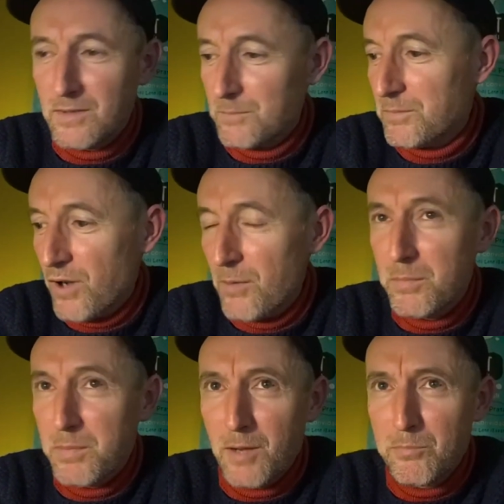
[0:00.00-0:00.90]

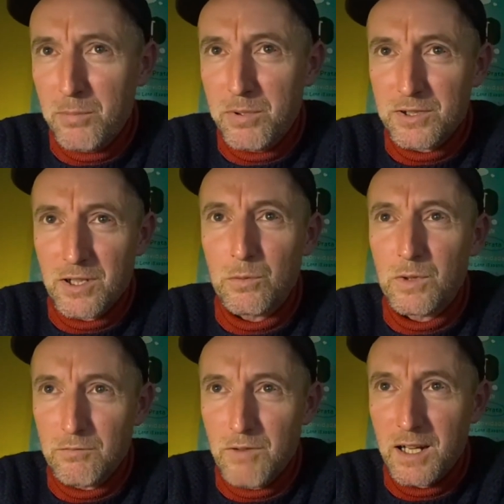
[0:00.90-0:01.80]
probably a publisher
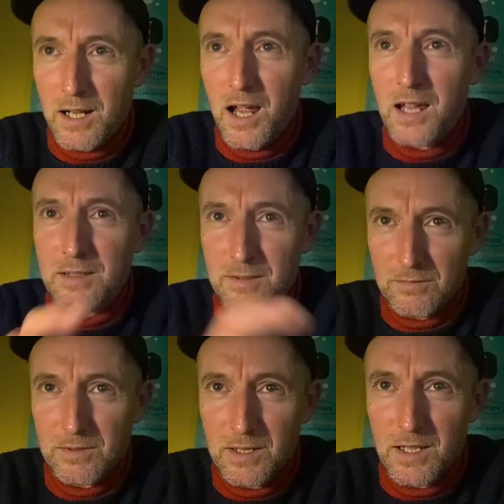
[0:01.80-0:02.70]
will recognize
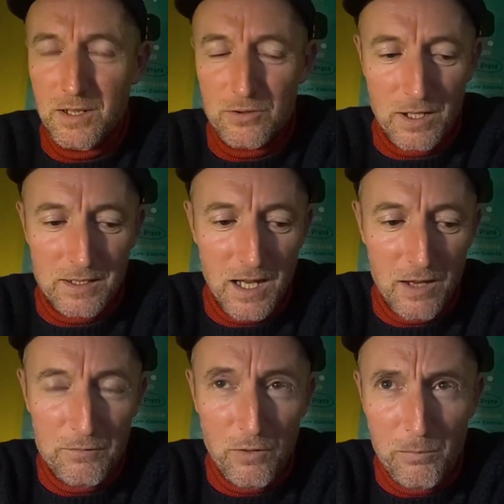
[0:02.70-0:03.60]
you need a translator
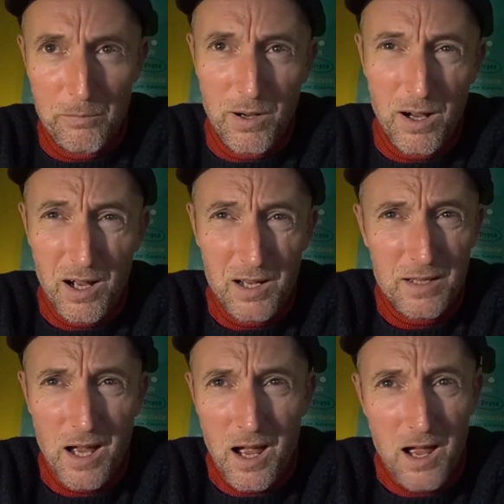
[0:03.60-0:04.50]
for, but
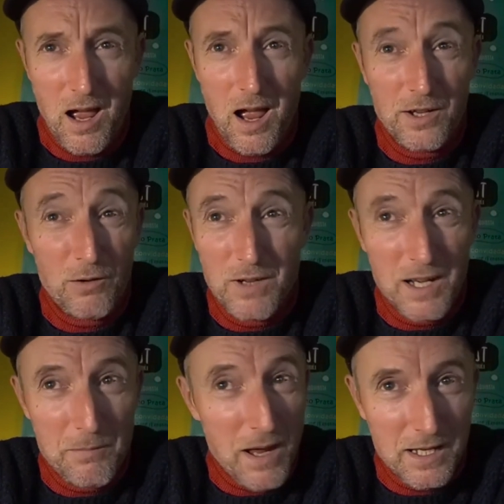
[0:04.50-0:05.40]
I don't really
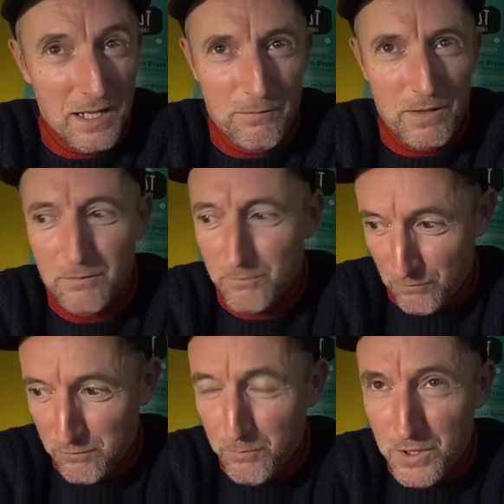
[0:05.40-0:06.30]
make a living
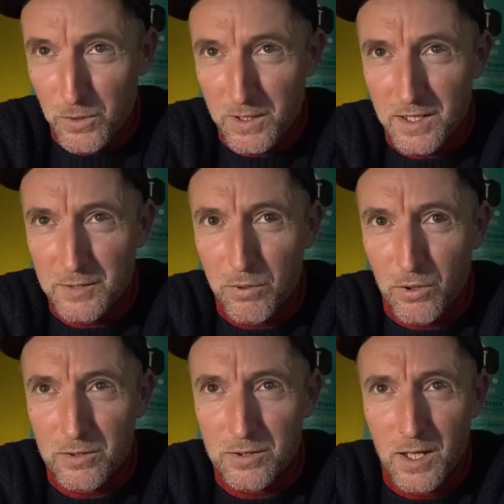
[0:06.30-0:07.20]
from doing these
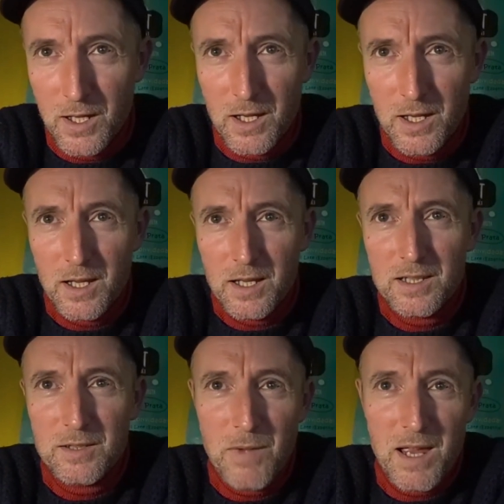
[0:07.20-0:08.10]
books.
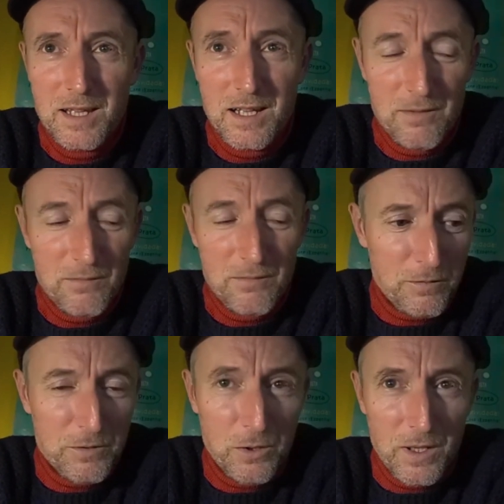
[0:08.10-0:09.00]
You make a living
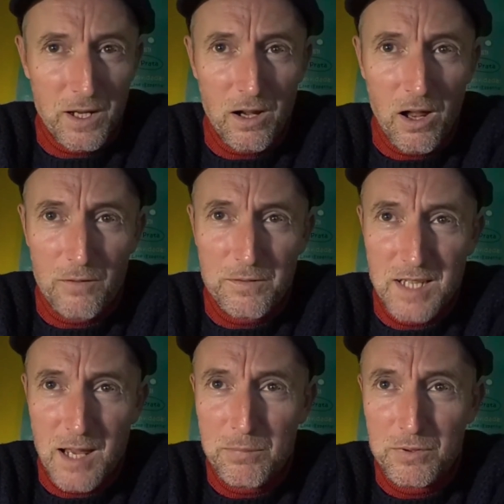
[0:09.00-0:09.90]
from doing a lot of
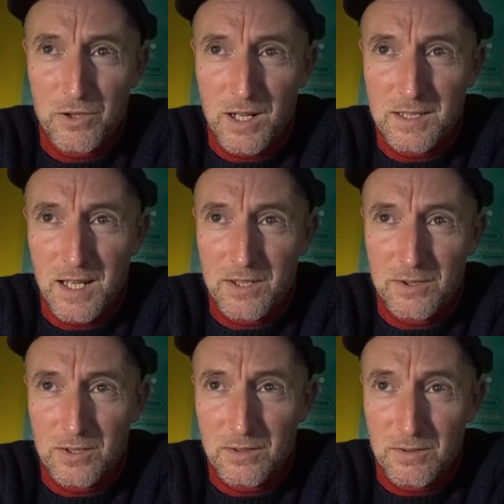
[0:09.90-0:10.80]
sample
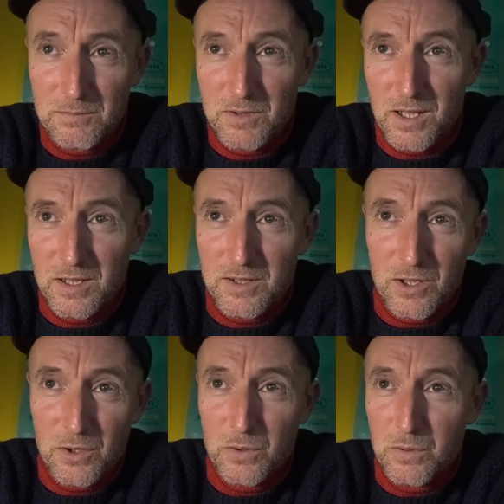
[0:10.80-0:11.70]
translations. So you
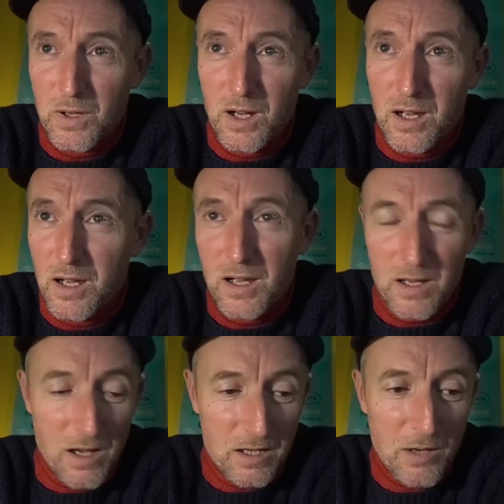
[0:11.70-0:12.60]
do
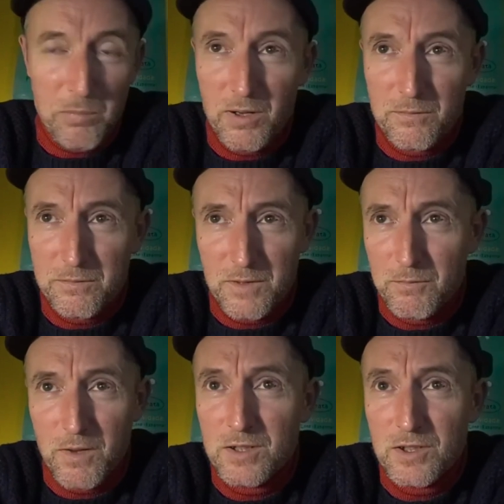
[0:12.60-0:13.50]
a couple of the
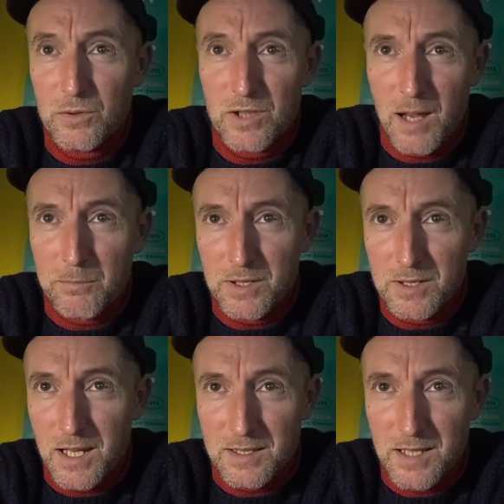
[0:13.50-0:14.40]
first two chapters,
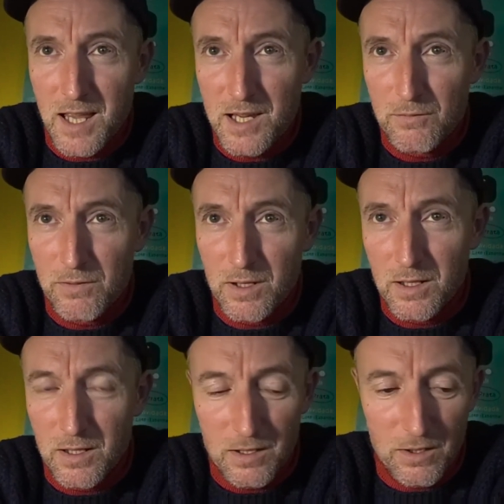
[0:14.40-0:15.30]
let's say, of
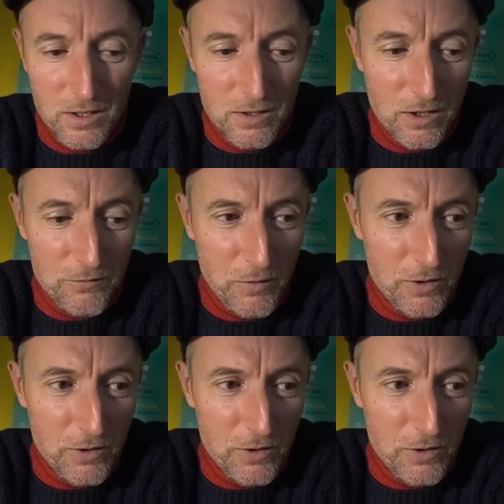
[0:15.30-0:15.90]
an